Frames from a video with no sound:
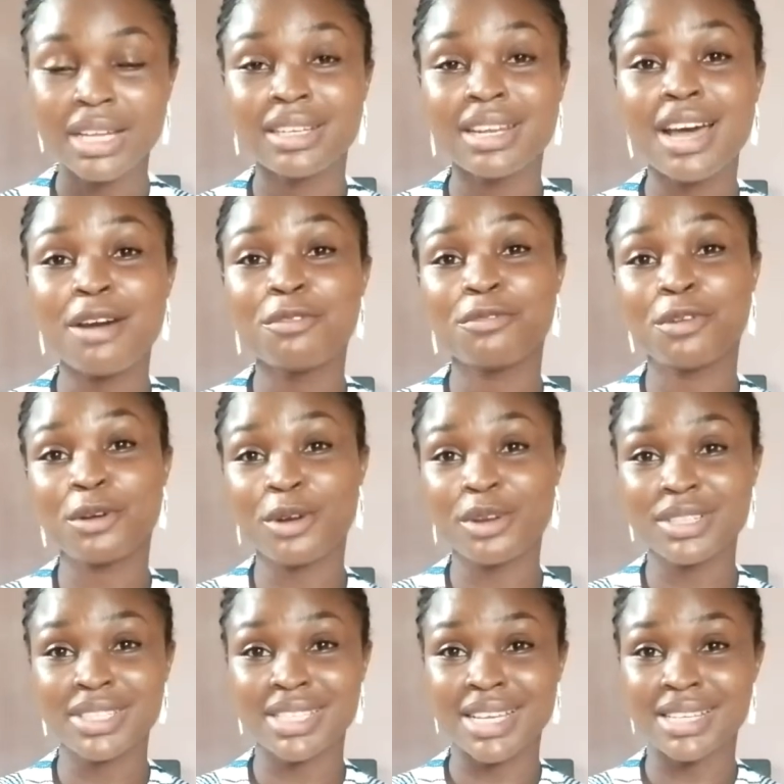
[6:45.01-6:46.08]
Now, for
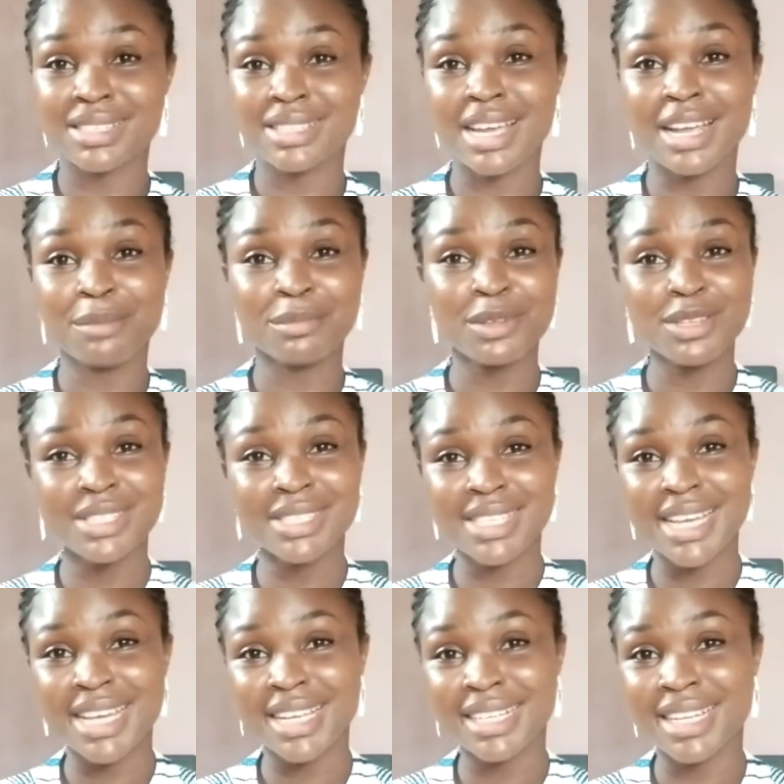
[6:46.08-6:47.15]
context, I am not
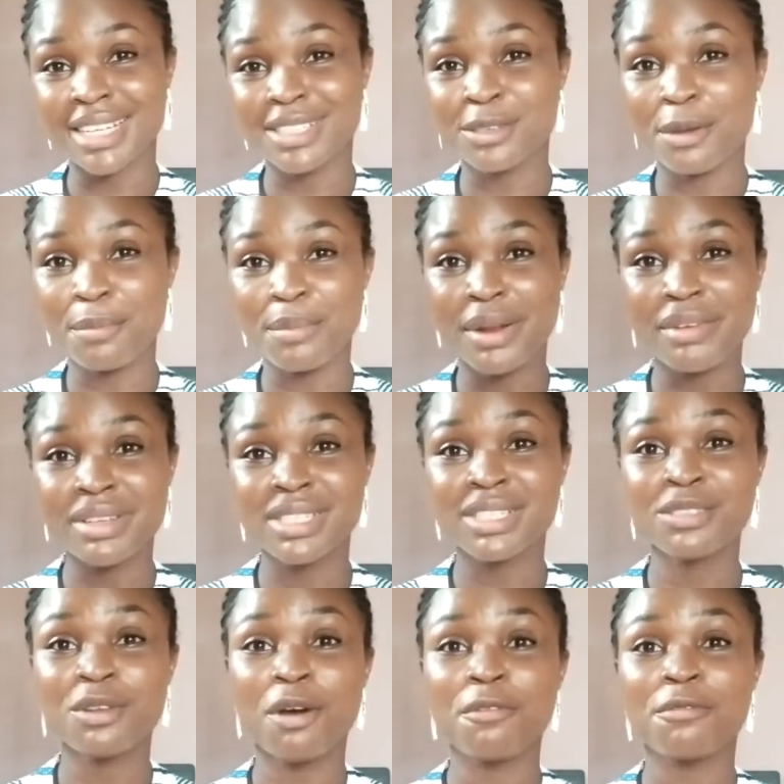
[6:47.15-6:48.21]
saying that
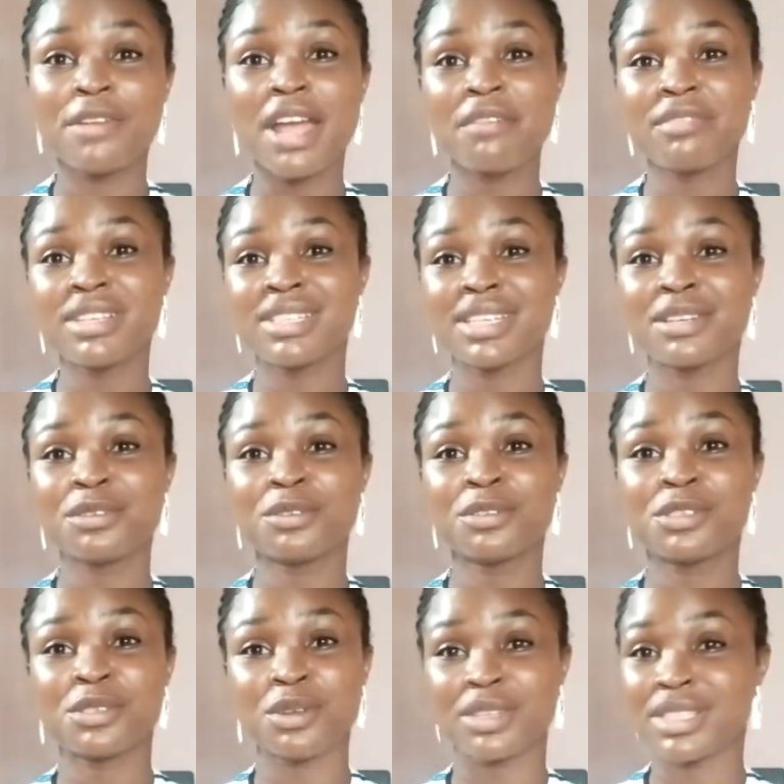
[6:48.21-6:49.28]
comparison of every single
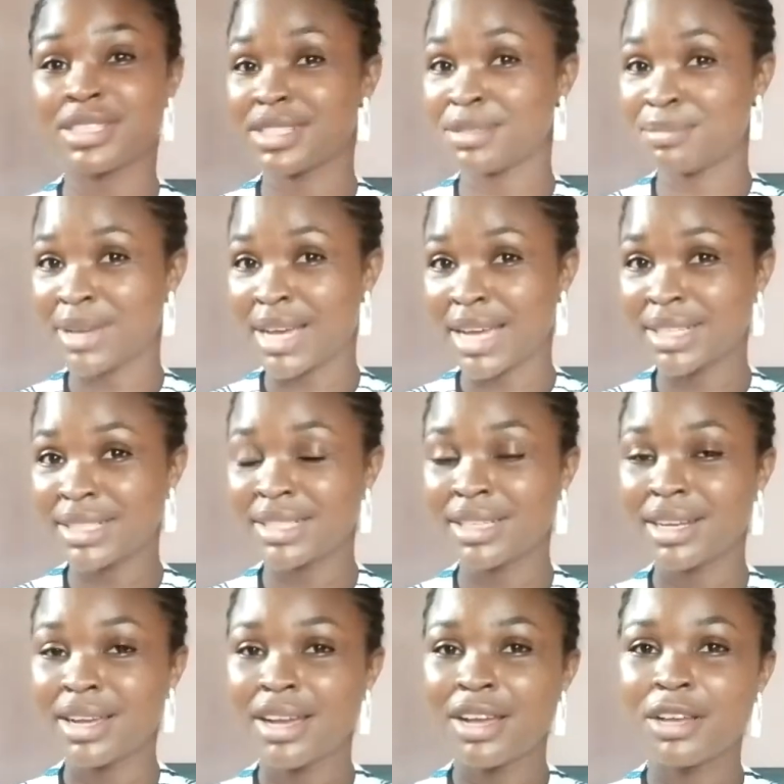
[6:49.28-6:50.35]
sort is bad.
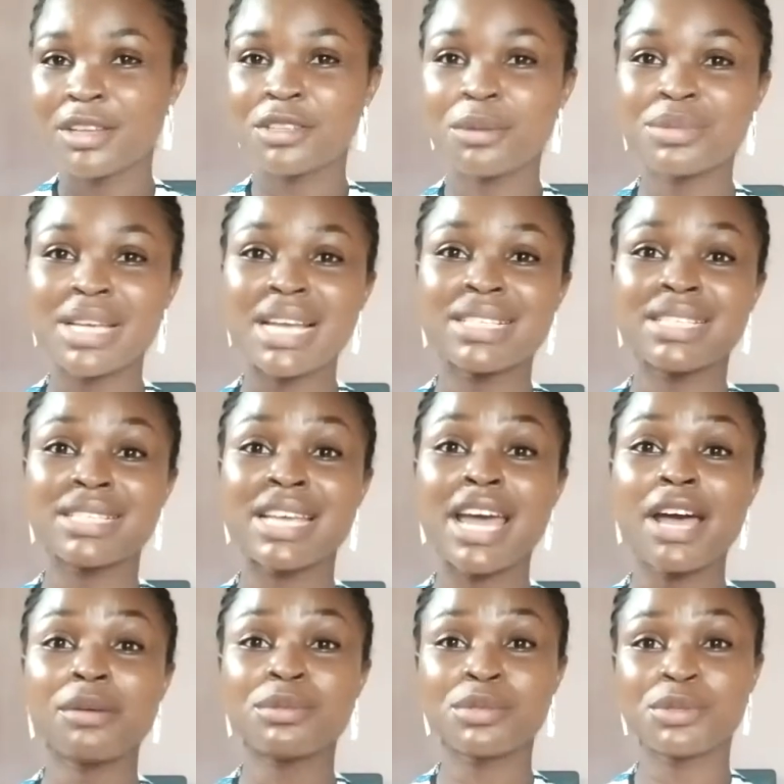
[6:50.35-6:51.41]
Sometimes it
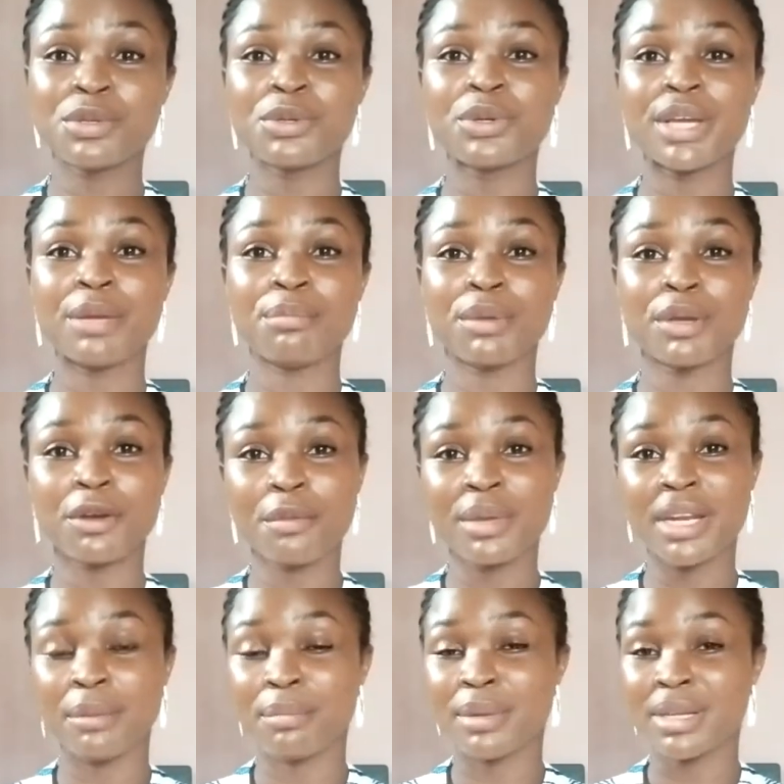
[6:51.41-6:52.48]
helps you in
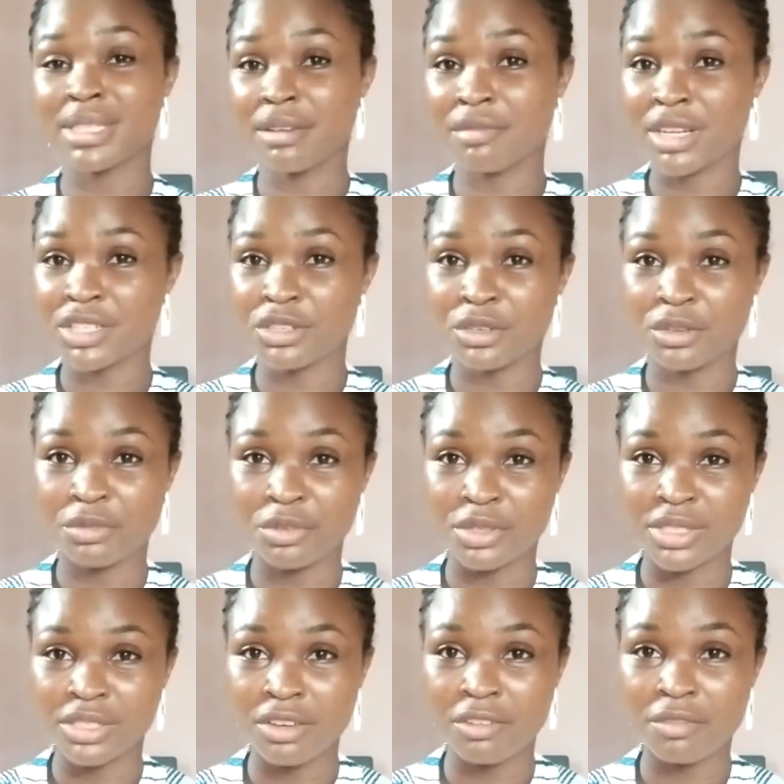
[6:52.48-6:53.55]
becoming a better version of
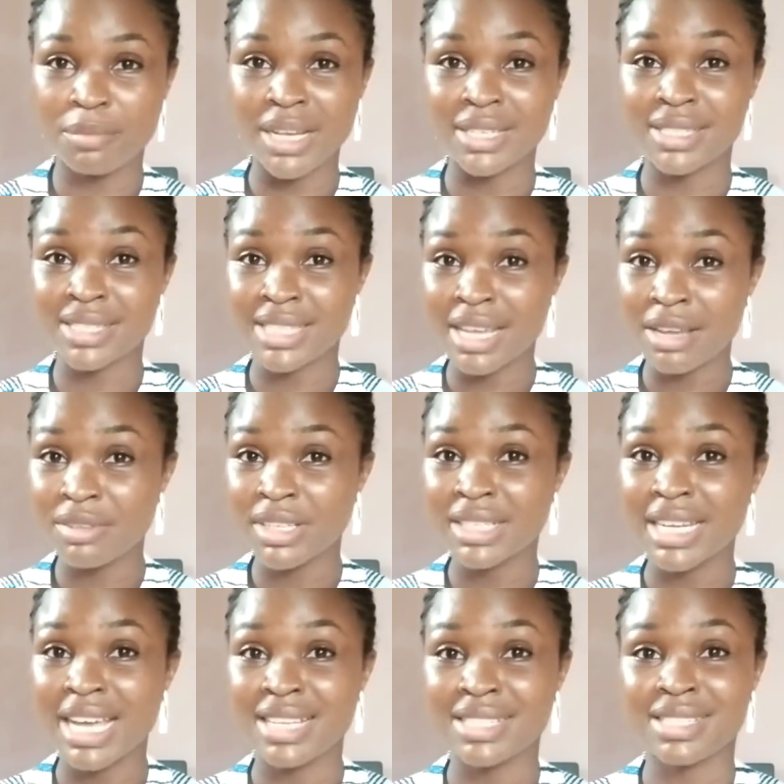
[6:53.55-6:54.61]
yourself by
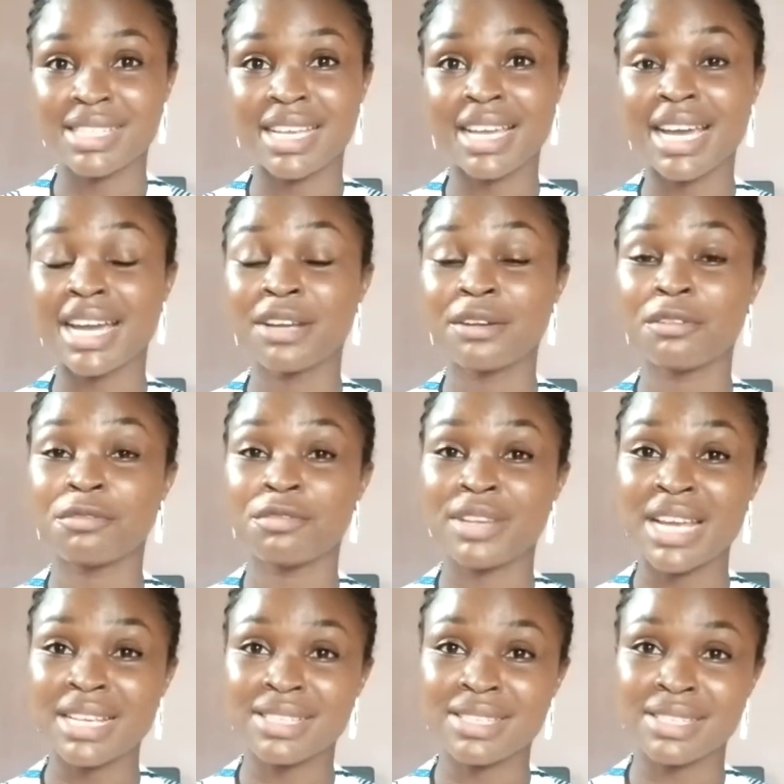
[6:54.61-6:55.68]
serving as a kind of
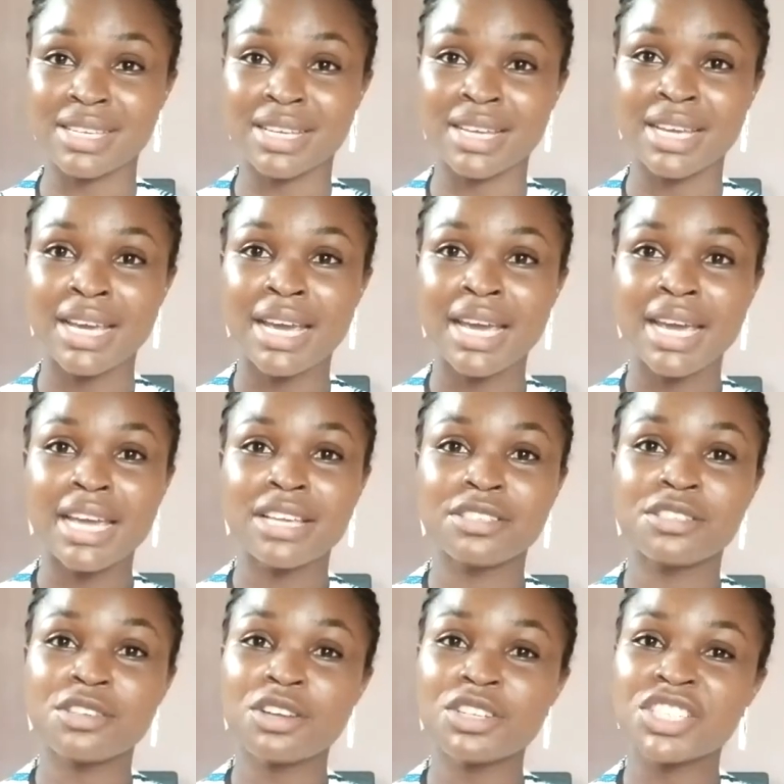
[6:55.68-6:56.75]
yardstick. In
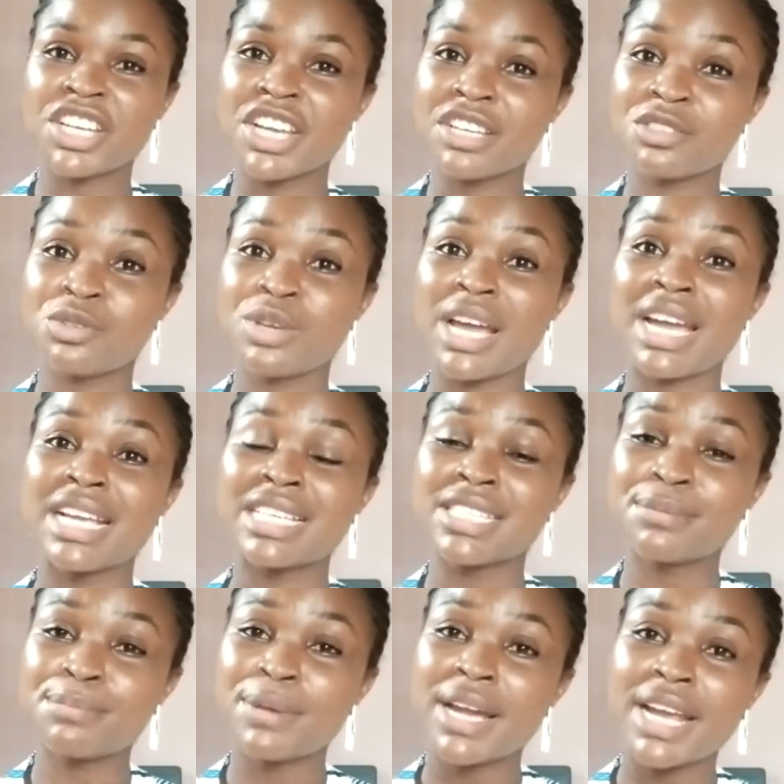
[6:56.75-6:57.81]
such case, you are
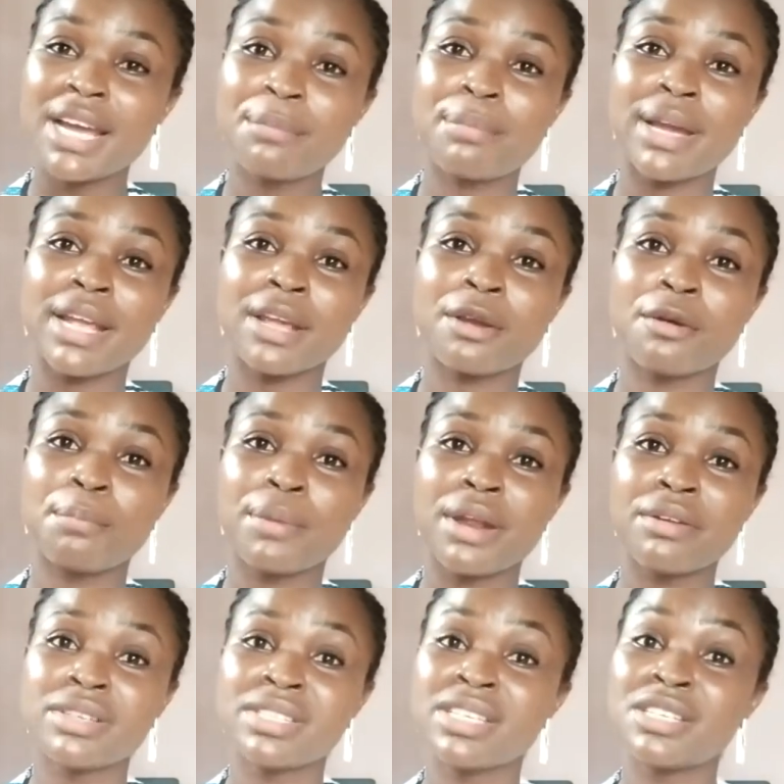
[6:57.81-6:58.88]
inspired by
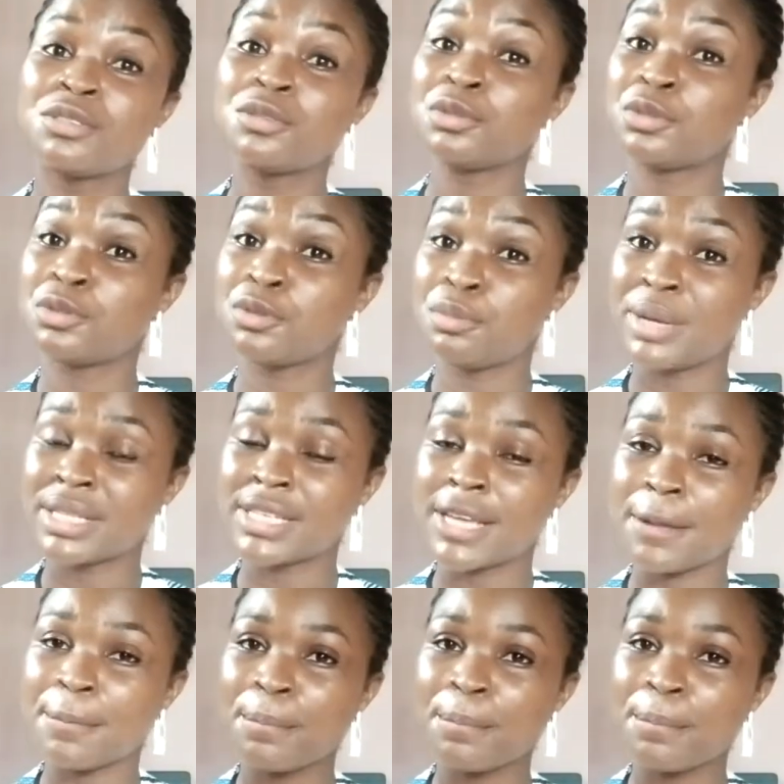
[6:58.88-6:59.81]
comparisons to do better.